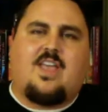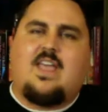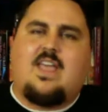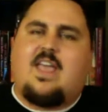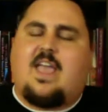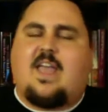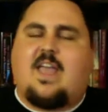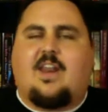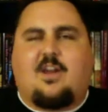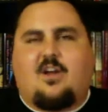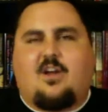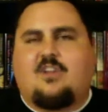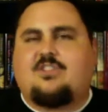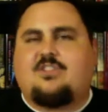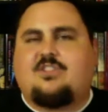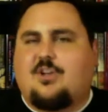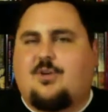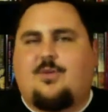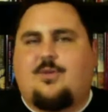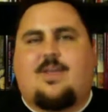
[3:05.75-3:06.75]
And he
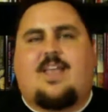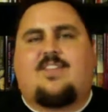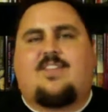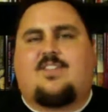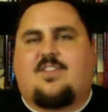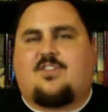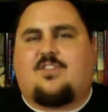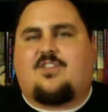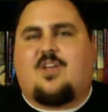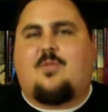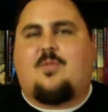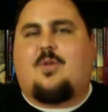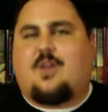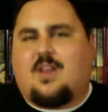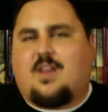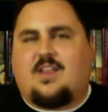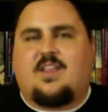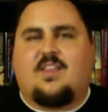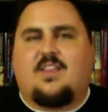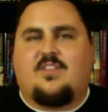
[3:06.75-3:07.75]
also has the somewhat
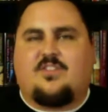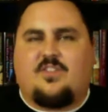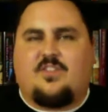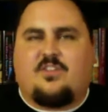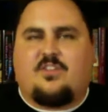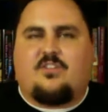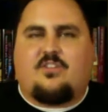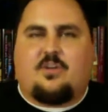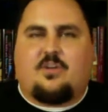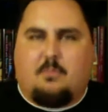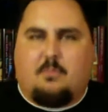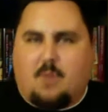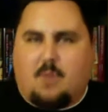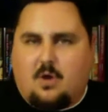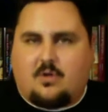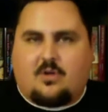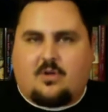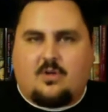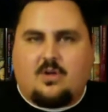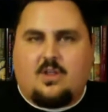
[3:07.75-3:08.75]
inconsistent
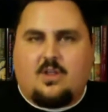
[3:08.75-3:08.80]
motor.